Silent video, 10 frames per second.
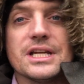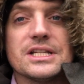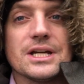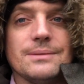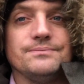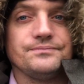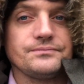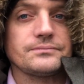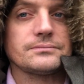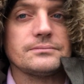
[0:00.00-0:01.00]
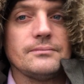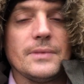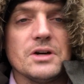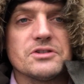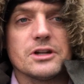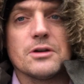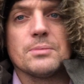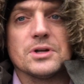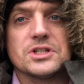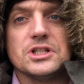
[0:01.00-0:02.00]
at this. Um, there was a lot
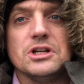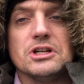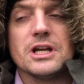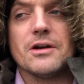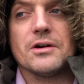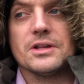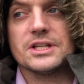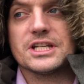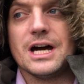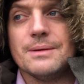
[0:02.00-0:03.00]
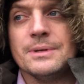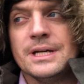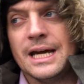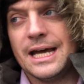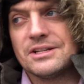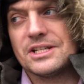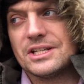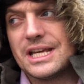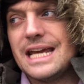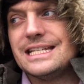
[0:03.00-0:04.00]
of prostitution going on at the time, and it's
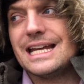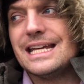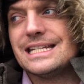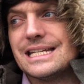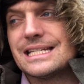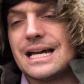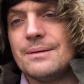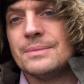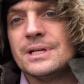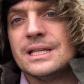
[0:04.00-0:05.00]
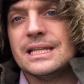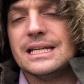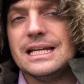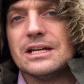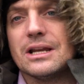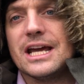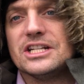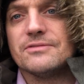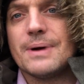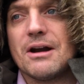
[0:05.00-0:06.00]
until the 1880s um, the legal
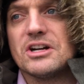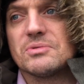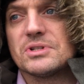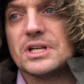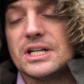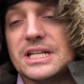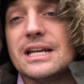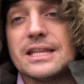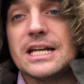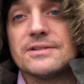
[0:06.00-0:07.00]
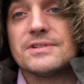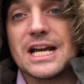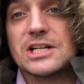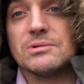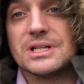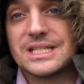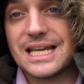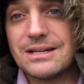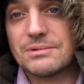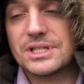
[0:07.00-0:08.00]
age of marriage was 13 and the age of sexual
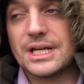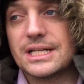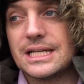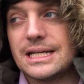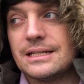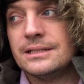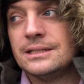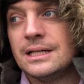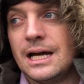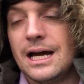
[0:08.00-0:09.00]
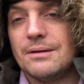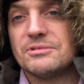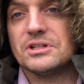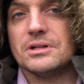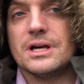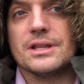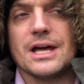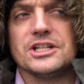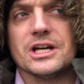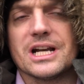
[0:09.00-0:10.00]
consent was 13 until um,
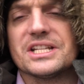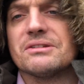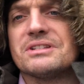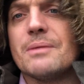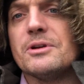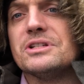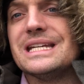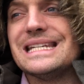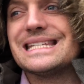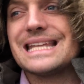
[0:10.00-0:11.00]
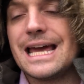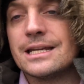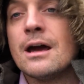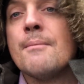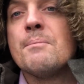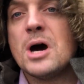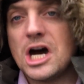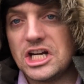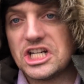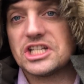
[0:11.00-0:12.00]
that journalist, I think it was W.T. Stead,
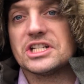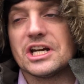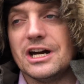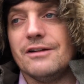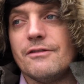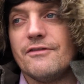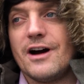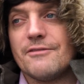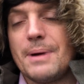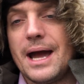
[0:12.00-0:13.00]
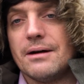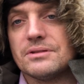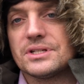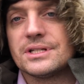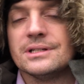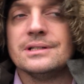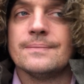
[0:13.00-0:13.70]
purchased a girl for five pounds.